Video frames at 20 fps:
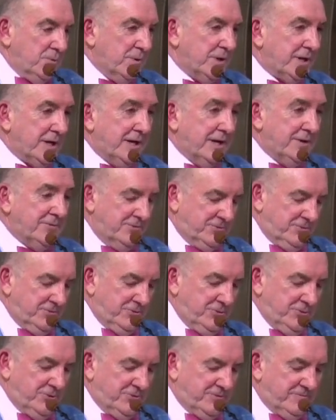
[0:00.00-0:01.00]
When I asked
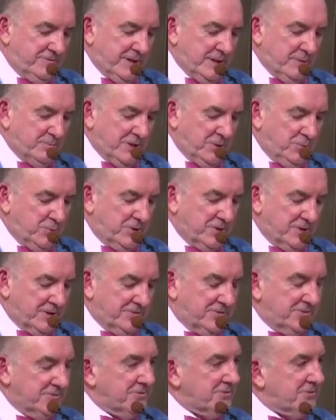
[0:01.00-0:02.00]
Sue's family what
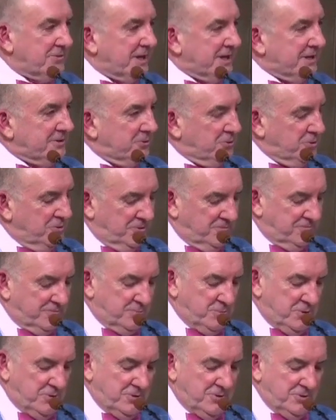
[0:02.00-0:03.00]
lessons they'd learned
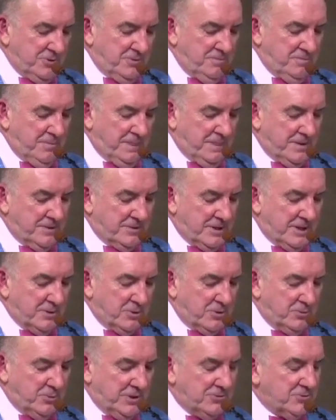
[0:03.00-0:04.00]
from her, they
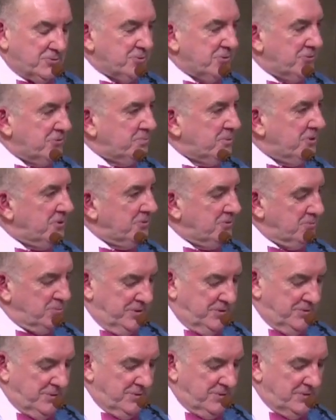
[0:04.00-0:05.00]
were quick to respond
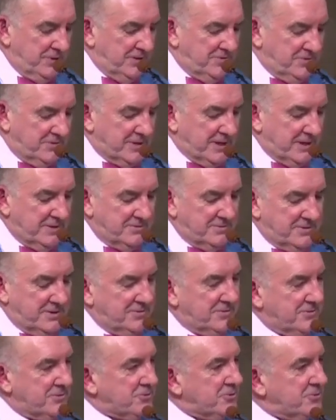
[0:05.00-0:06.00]
with these
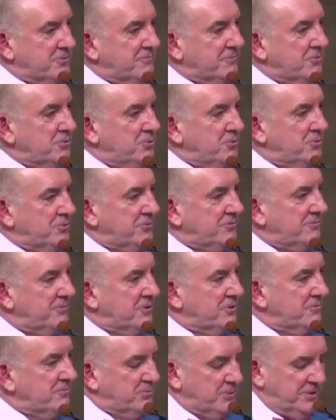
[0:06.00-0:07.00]
legacies that are, of course,
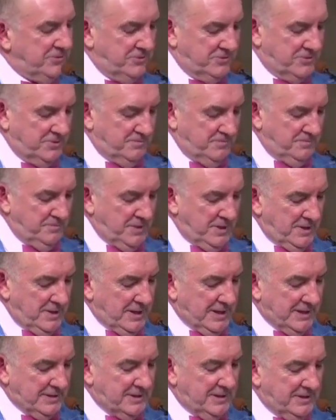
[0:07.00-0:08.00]
full of wisdom
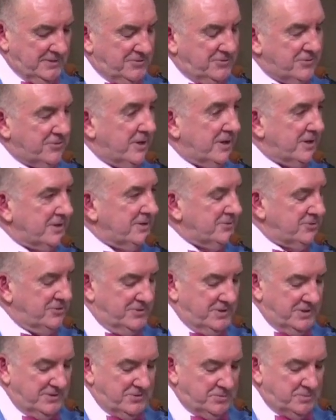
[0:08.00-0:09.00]
and insight, as
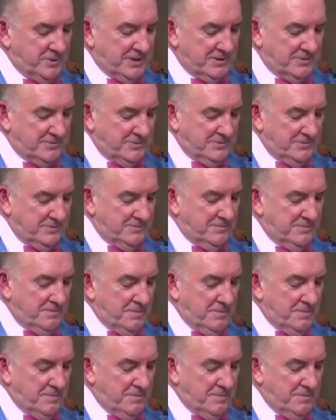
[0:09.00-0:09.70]
you'd expect.